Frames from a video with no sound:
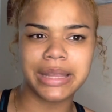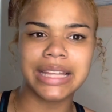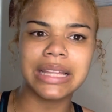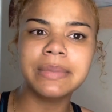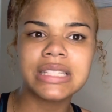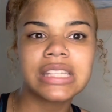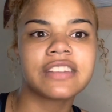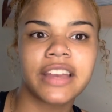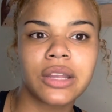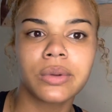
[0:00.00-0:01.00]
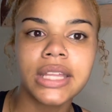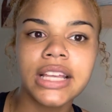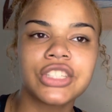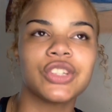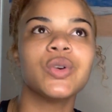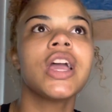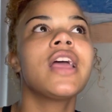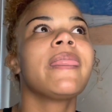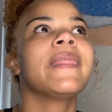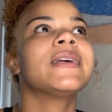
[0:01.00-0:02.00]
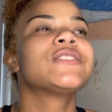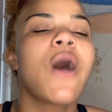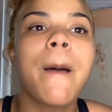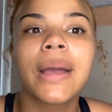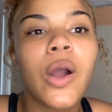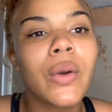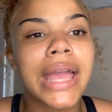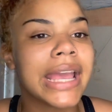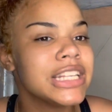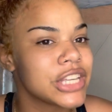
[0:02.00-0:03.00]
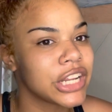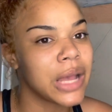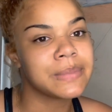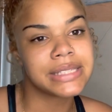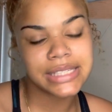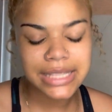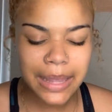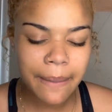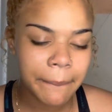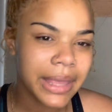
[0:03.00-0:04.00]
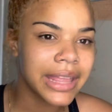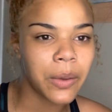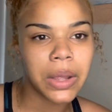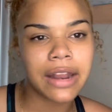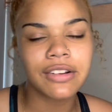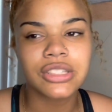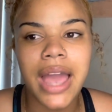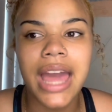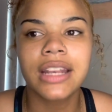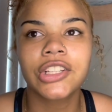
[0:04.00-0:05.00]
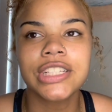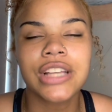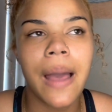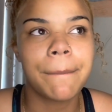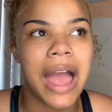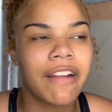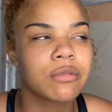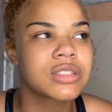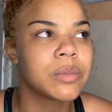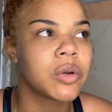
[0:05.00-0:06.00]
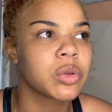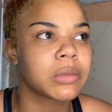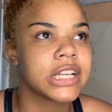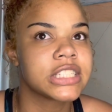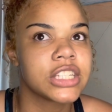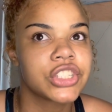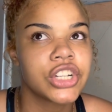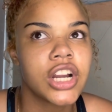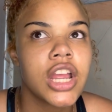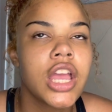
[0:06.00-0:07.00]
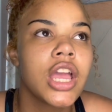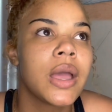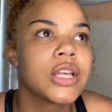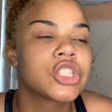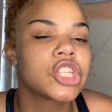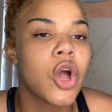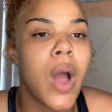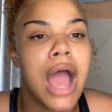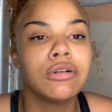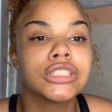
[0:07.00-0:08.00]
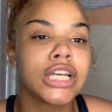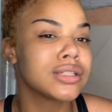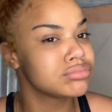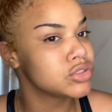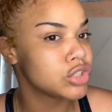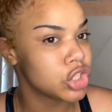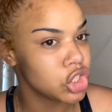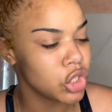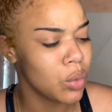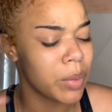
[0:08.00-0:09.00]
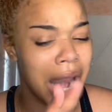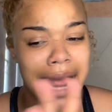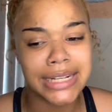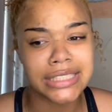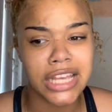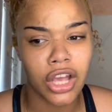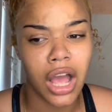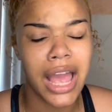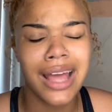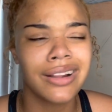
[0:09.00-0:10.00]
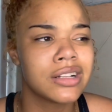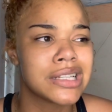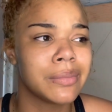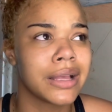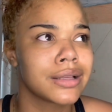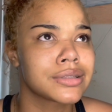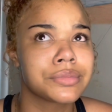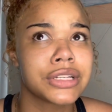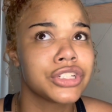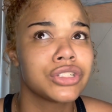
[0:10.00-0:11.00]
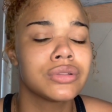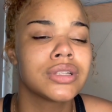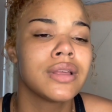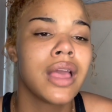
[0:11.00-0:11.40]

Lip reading: Like, let me see if I can really get you. So I'm like, oh, yeah, he's going to come see me, like, whatever. So I had just got back from somewhere with my sister. So I was, like, cute. But I did take off. I had on some tennis shoes.